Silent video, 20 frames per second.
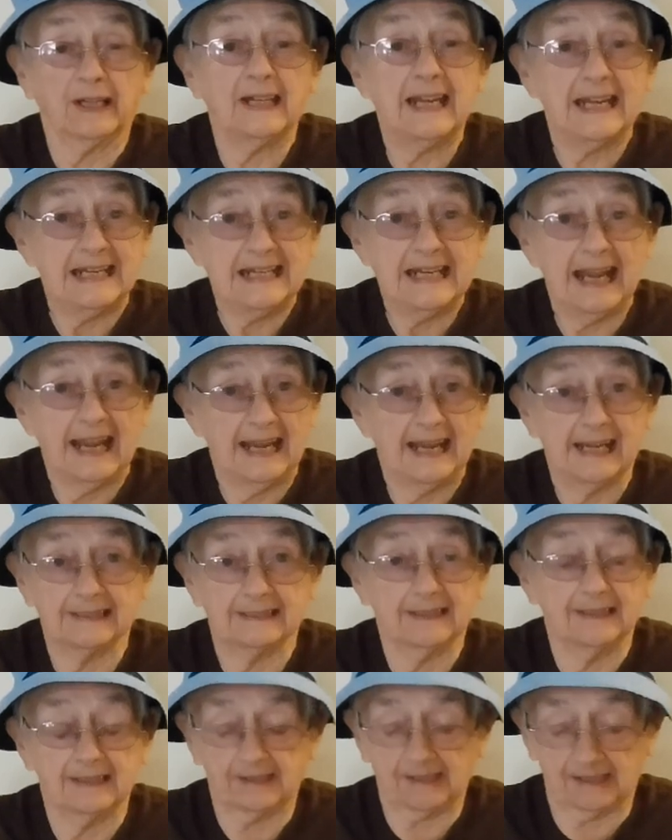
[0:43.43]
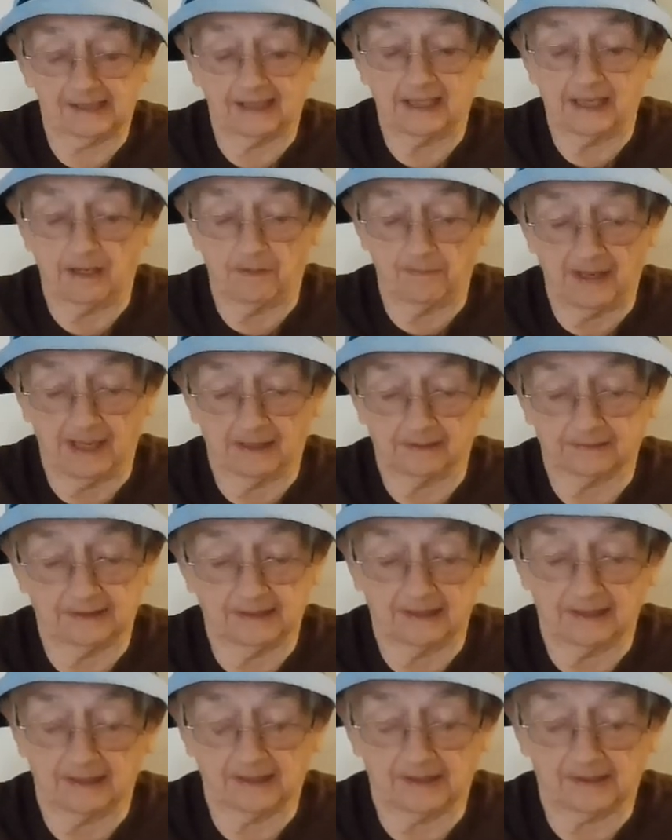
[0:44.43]
he had to say about
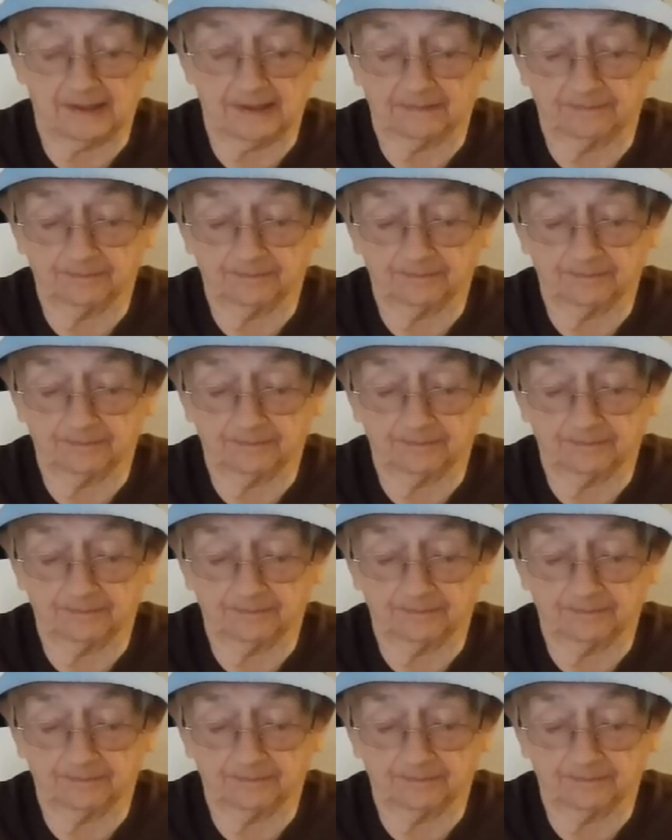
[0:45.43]
this.